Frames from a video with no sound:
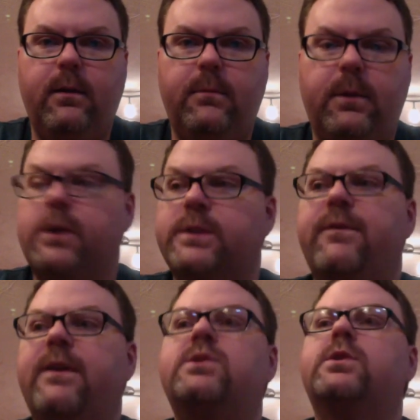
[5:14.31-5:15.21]
Because
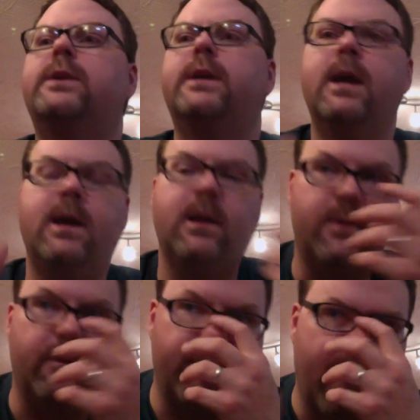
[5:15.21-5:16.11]
eventually,
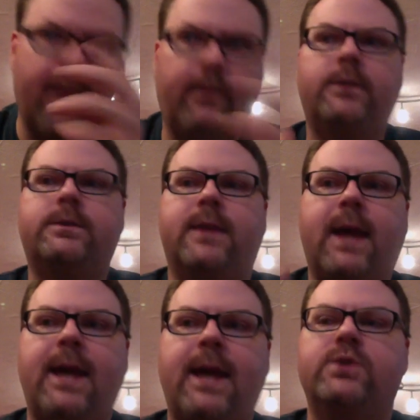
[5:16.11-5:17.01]
the violence and the
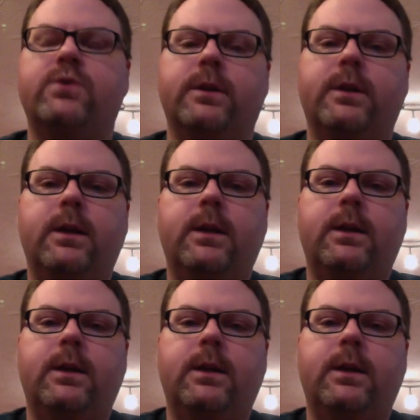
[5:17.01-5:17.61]
hatred